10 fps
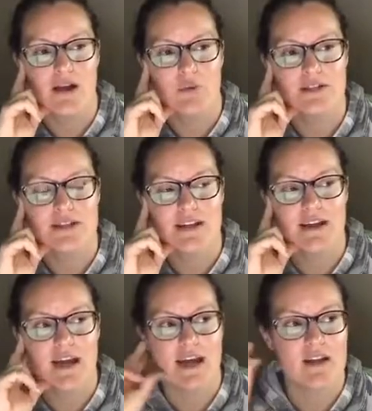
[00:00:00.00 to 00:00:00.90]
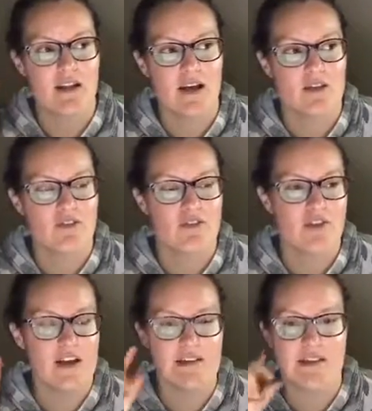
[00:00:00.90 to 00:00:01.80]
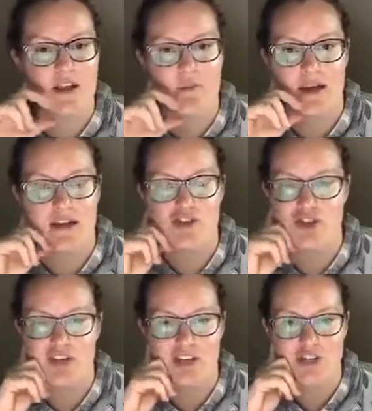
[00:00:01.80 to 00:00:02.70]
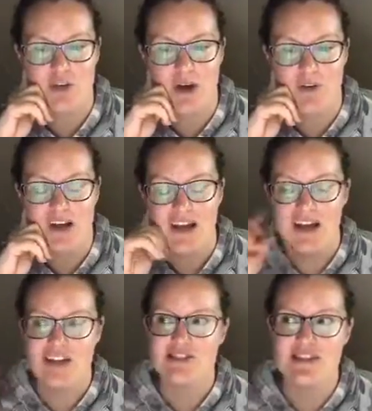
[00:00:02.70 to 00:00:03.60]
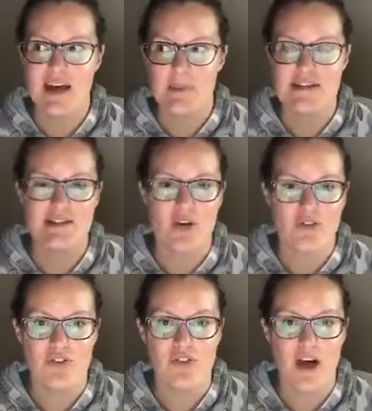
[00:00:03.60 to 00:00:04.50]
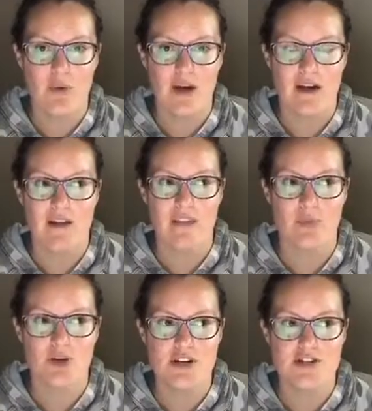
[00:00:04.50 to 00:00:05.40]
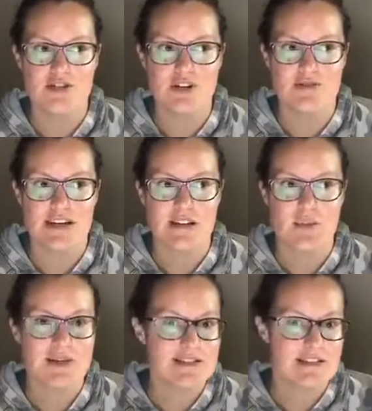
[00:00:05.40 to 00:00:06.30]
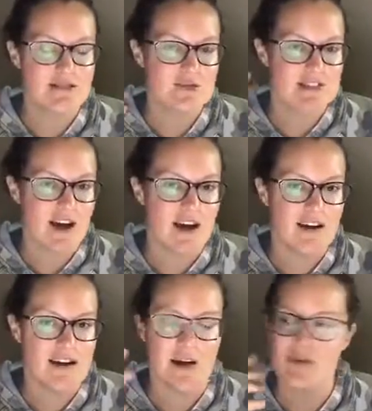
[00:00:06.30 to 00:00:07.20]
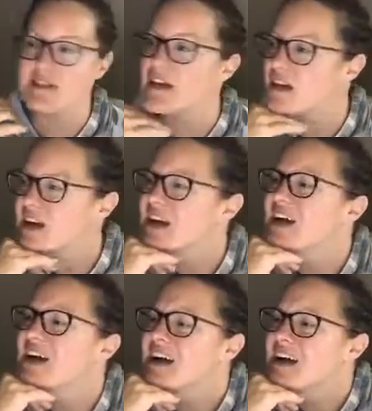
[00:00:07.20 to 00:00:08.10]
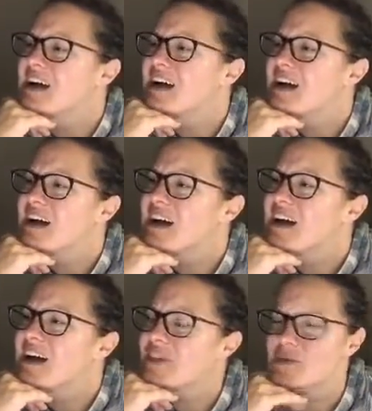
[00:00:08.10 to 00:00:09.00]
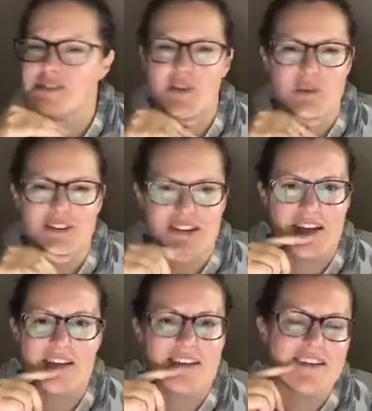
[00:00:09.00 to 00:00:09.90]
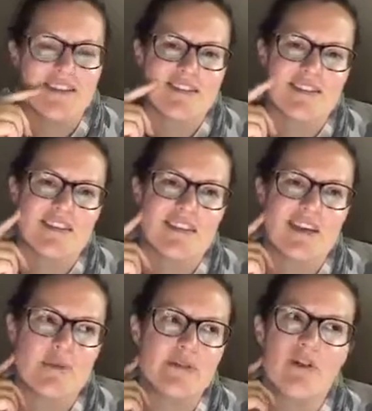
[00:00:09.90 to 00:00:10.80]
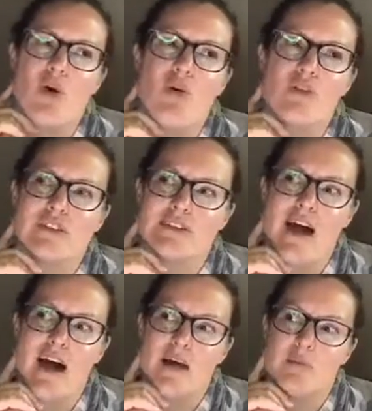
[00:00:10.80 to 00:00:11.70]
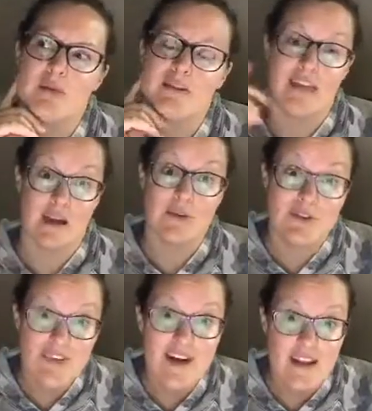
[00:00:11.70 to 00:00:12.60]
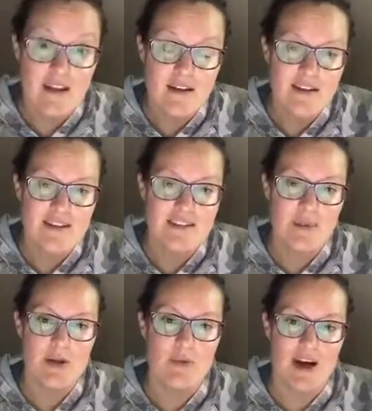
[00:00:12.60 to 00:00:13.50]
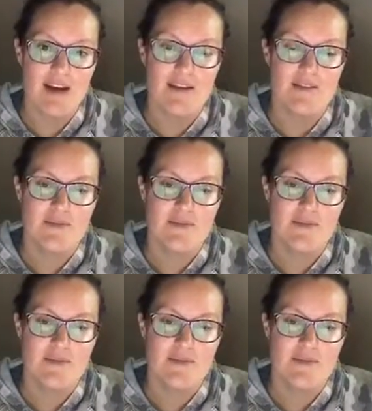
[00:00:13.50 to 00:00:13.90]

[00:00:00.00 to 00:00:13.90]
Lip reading: It wasn't like I had to like fake it till I make it, turn that shit around. I just let myself feel that way. And then pretty soon I was like, the pissiness was gone. And I was like, that was a little ridiculous. That was a little over the top. And then it was funny to me, right?